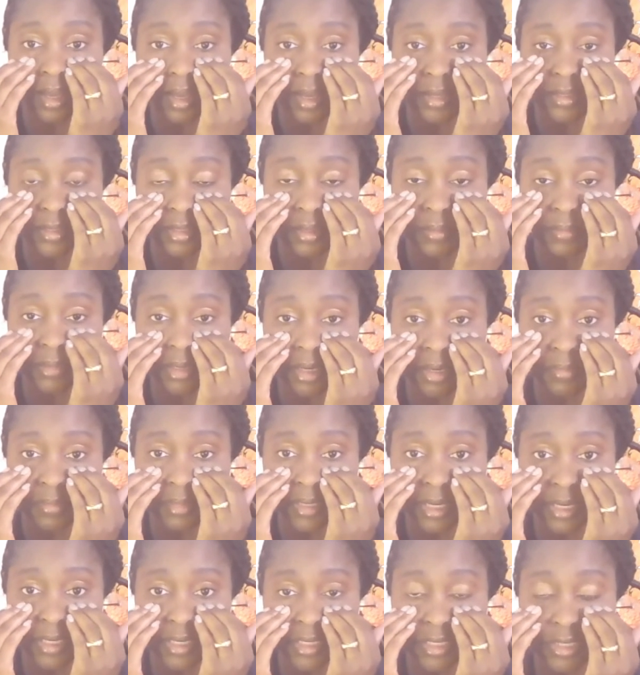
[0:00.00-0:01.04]
Sometimes
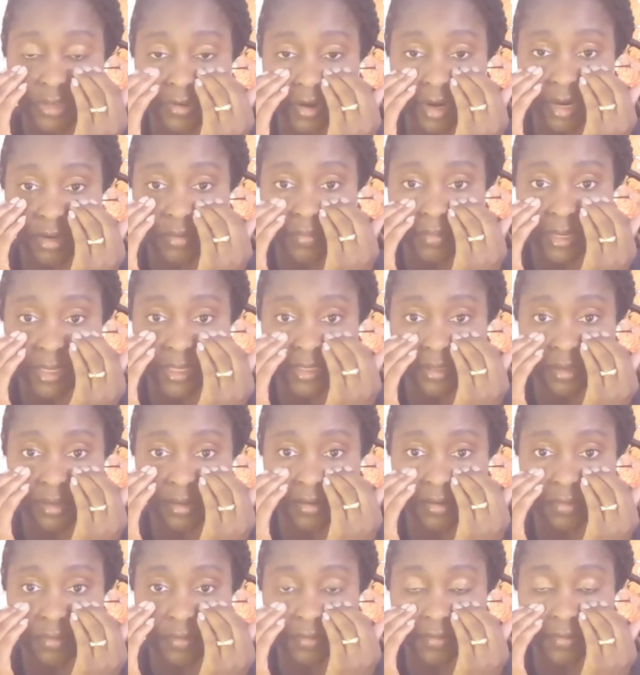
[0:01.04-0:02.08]
I distract myself.